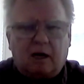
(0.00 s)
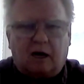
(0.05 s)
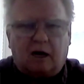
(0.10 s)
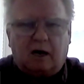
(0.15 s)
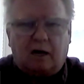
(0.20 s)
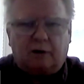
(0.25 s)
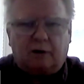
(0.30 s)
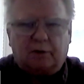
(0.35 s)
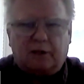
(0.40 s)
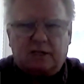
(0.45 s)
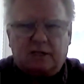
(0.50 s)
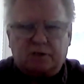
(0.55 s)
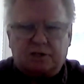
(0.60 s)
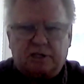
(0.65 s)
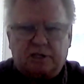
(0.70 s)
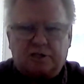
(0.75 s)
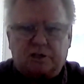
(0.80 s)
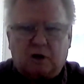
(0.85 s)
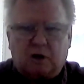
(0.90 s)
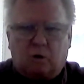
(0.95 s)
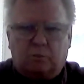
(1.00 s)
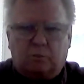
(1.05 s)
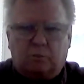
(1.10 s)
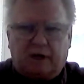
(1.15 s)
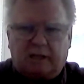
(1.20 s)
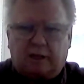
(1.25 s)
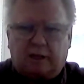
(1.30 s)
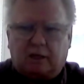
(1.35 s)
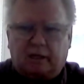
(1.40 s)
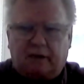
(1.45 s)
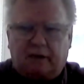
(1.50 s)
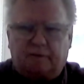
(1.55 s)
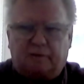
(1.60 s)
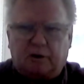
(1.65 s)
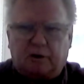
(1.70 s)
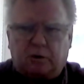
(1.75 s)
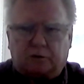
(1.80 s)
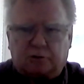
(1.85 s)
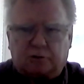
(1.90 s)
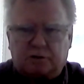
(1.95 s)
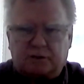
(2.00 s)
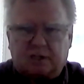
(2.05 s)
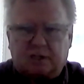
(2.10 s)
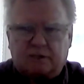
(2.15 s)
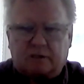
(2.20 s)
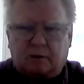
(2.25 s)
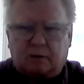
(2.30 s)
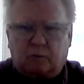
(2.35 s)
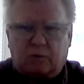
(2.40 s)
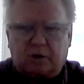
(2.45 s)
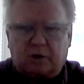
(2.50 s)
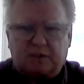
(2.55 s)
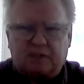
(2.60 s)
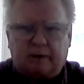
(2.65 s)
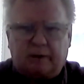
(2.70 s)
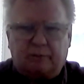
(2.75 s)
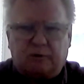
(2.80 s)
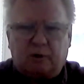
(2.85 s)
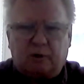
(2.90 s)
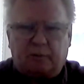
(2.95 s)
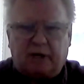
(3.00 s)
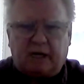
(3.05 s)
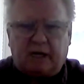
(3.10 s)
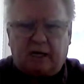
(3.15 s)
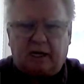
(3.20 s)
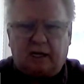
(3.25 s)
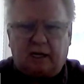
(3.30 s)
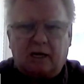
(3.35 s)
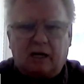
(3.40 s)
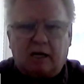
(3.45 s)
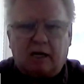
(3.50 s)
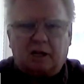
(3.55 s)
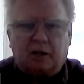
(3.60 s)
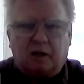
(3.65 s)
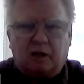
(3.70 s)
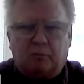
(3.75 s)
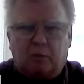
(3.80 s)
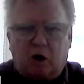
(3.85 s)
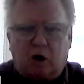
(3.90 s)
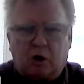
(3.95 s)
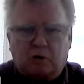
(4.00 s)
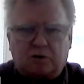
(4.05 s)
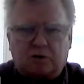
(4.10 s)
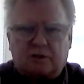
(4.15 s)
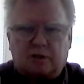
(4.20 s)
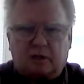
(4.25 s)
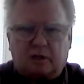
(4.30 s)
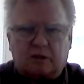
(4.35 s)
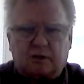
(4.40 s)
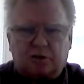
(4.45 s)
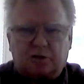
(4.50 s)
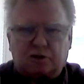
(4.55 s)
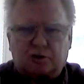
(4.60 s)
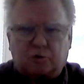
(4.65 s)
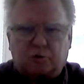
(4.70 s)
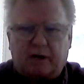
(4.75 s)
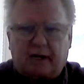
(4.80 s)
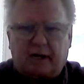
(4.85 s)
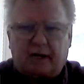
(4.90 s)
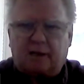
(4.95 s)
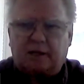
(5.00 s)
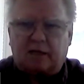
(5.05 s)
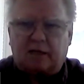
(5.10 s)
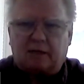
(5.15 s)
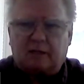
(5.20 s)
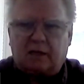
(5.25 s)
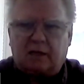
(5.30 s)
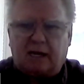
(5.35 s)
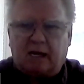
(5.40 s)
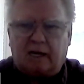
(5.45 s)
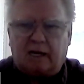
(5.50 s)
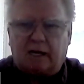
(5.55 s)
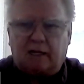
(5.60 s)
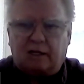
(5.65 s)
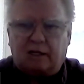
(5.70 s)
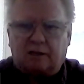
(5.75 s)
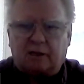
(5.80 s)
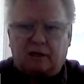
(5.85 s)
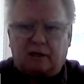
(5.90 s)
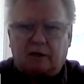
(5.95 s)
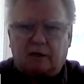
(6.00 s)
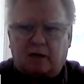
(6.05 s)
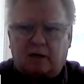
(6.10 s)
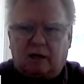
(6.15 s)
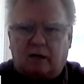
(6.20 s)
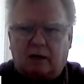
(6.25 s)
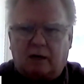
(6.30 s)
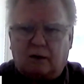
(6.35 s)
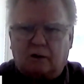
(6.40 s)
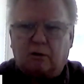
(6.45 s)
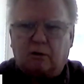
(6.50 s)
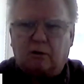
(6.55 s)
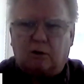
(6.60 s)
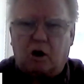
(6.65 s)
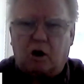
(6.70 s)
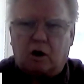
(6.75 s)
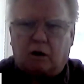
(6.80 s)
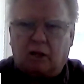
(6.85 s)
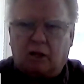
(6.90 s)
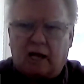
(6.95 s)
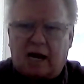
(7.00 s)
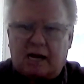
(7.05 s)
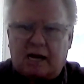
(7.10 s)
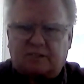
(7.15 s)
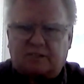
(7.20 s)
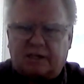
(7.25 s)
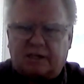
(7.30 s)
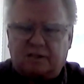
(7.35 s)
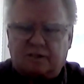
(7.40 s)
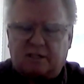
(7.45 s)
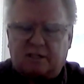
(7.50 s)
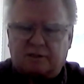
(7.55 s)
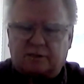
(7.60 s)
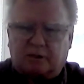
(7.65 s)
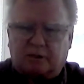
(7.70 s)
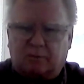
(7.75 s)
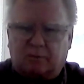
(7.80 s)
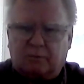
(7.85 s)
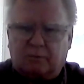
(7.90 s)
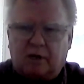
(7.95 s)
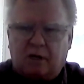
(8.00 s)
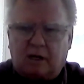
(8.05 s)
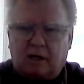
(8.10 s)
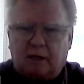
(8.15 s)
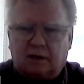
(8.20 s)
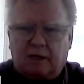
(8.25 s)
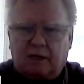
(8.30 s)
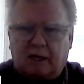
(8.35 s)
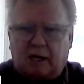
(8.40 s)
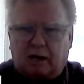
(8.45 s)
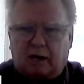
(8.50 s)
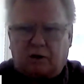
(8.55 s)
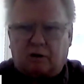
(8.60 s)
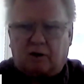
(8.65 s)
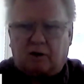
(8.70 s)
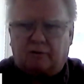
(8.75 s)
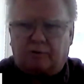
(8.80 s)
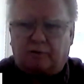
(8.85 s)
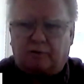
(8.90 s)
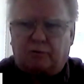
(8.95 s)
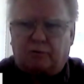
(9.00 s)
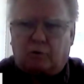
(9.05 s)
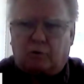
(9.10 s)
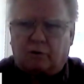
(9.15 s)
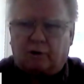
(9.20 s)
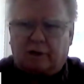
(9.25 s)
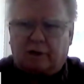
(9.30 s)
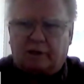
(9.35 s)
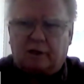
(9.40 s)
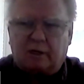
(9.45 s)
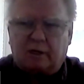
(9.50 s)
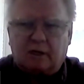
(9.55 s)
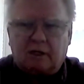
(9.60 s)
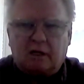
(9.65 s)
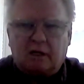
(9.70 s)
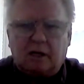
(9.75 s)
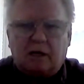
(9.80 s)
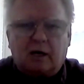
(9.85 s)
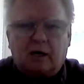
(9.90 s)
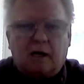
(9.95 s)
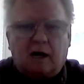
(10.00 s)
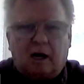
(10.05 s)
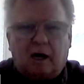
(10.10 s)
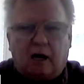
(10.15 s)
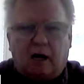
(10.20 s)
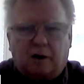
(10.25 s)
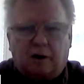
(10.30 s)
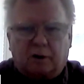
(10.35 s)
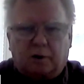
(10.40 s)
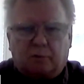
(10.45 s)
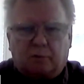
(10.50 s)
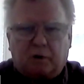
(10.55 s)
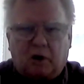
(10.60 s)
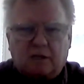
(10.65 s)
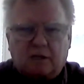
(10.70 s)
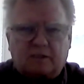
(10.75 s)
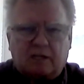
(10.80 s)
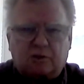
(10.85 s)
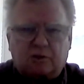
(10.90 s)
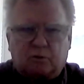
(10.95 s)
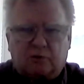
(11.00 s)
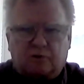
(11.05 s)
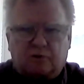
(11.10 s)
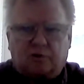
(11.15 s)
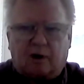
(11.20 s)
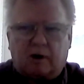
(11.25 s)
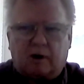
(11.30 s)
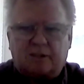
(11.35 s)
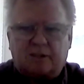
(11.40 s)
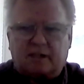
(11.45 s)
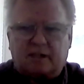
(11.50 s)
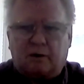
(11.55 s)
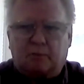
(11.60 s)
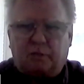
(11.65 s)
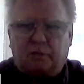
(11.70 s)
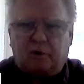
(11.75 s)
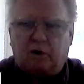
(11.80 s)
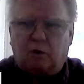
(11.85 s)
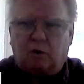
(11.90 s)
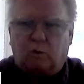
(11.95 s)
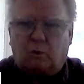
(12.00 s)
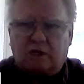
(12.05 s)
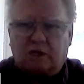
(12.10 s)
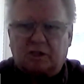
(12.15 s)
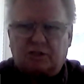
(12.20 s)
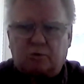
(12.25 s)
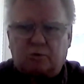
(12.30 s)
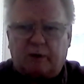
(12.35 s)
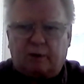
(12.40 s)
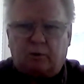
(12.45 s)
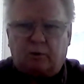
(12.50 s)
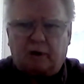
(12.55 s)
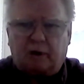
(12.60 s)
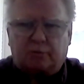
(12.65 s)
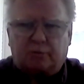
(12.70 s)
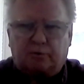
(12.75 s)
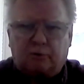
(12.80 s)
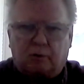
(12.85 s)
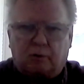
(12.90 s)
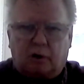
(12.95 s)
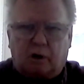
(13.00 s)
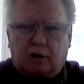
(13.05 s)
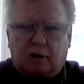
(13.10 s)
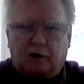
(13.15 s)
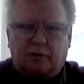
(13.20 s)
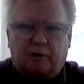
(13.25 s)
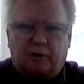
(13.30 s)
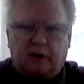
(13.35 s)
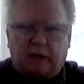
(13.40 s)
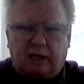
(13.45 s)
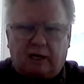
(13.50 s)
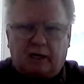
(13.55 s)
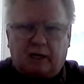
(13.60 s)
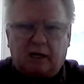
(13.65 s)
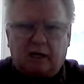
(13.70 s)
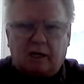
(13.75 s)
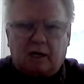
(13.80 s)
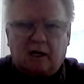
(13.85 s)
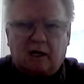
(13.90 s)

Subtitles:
Then she showed me the leaf filter system, which seemed to be the most strengthened and long-lasting system that I could have afforded. The process was very simple. Once we went through all of the